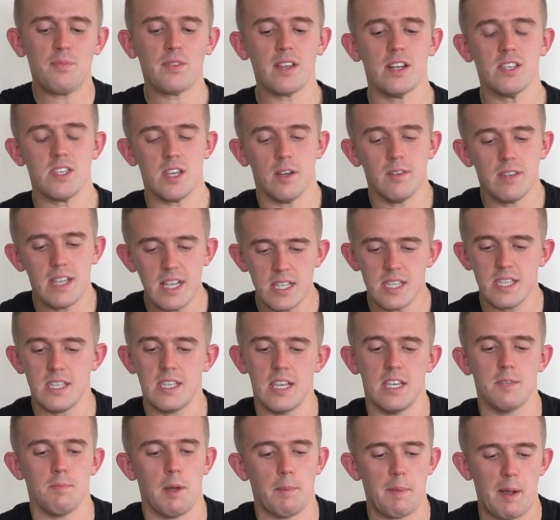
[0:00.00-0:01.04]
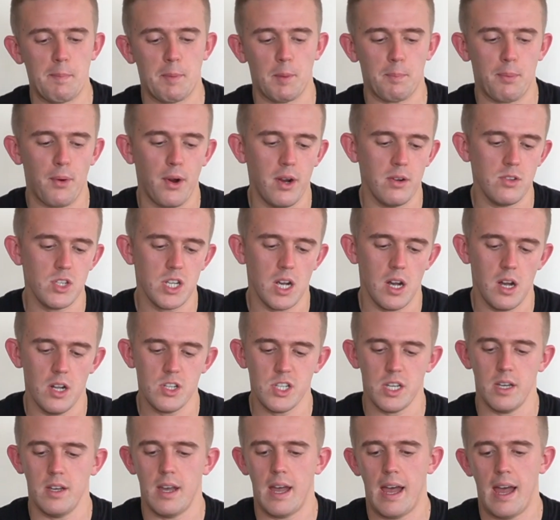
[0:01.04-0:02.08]
So this is my MacBook Pro
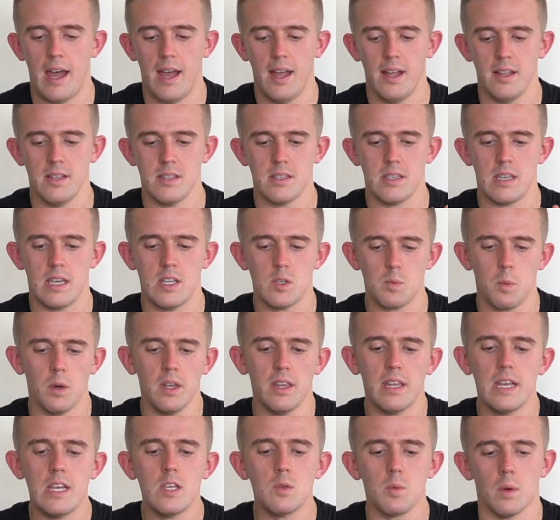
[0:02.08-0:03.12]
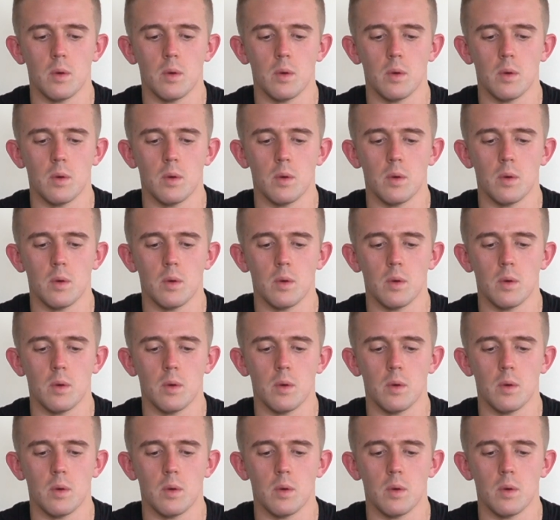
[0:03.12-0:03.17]
charger, and it's one of these